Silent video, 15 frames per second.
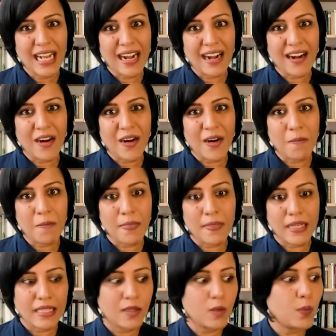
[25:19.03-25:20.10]

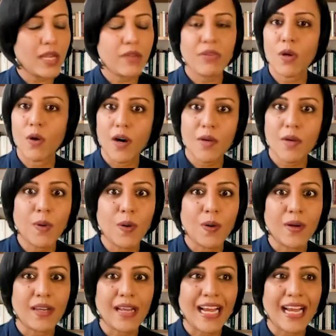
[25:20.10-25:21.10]
The way we onboard,